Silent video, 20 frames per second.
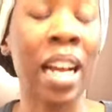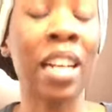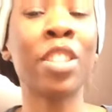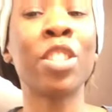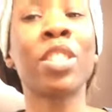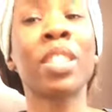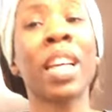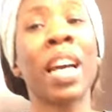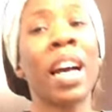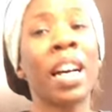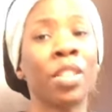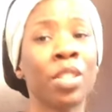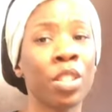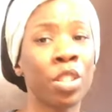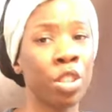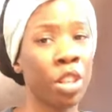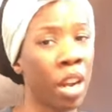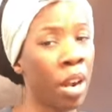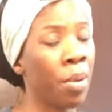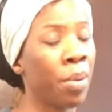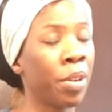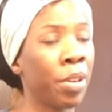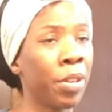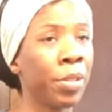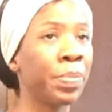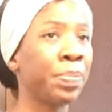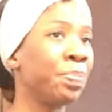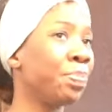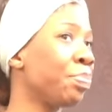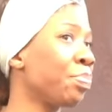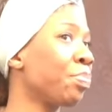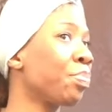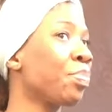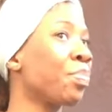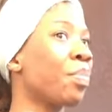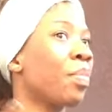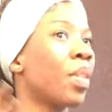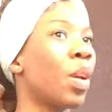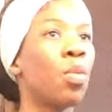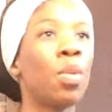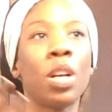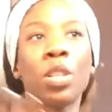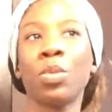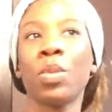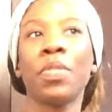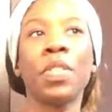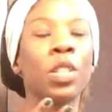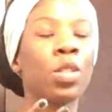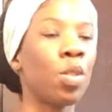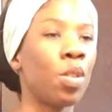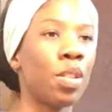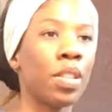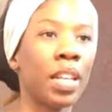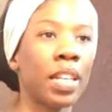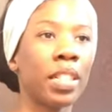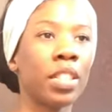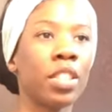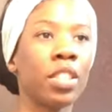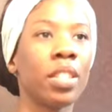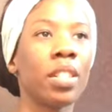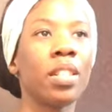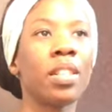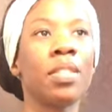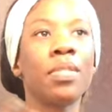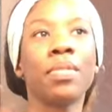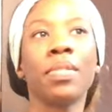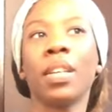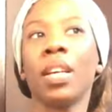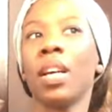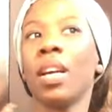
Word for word: I just got out the shower, washed my face, all that good stuff.